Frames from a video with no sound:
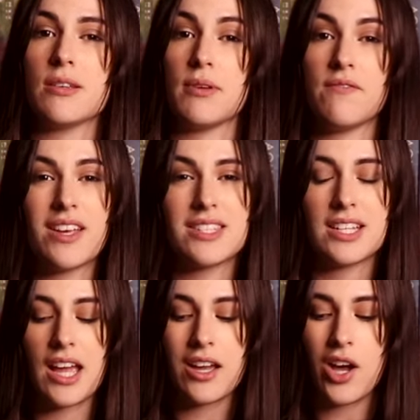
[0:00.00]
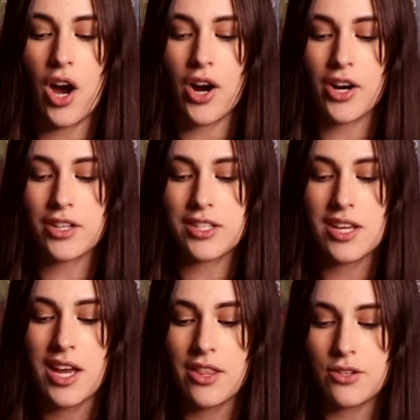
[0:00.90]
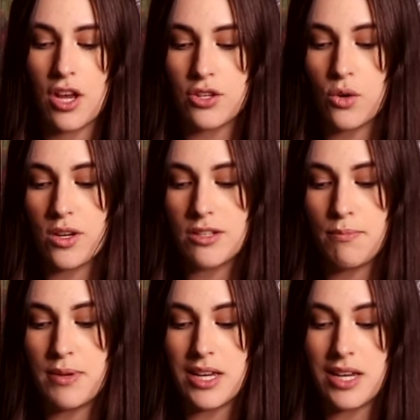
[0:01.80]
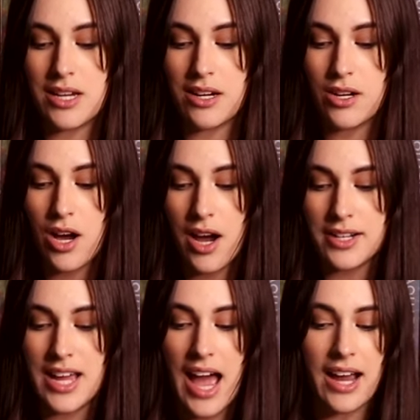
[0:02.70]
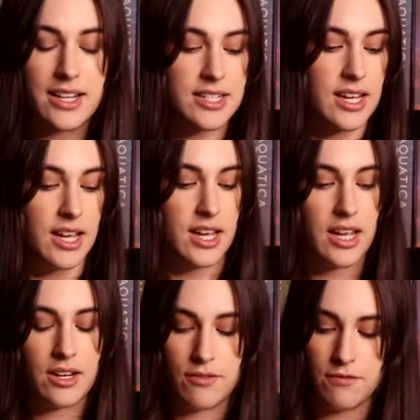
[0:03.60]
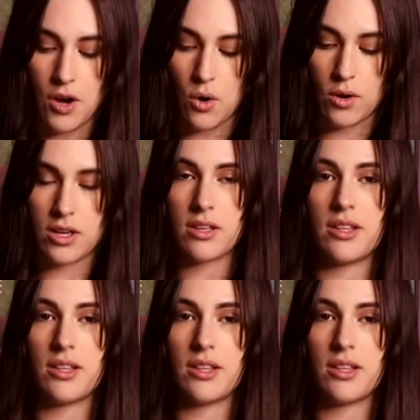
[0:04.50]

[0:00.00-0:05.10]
some investigate cards. There's also going to be contact, invoke.